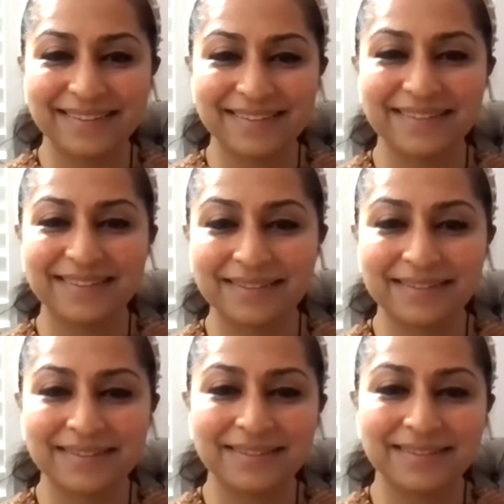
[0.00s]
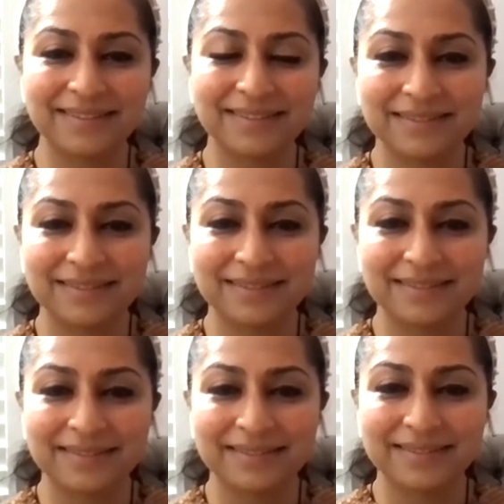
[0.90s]

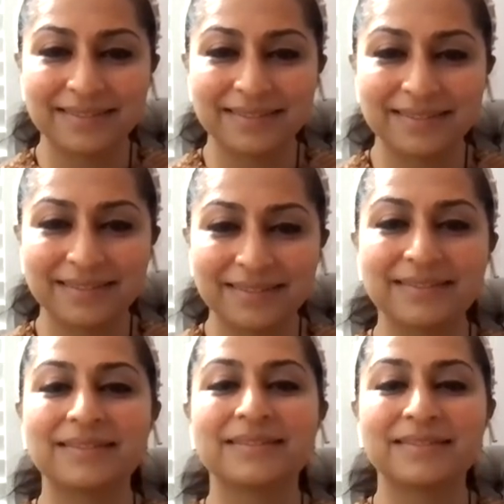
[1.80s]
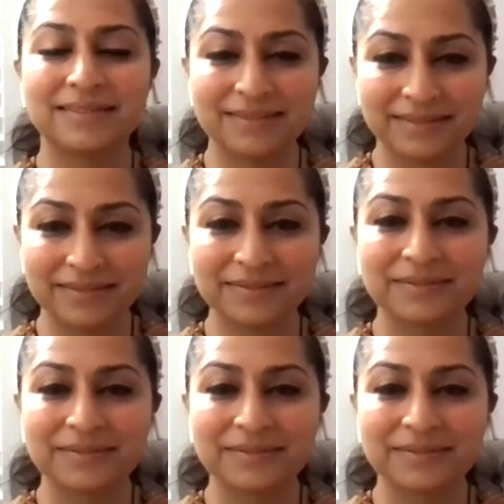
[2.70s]
(not speaking)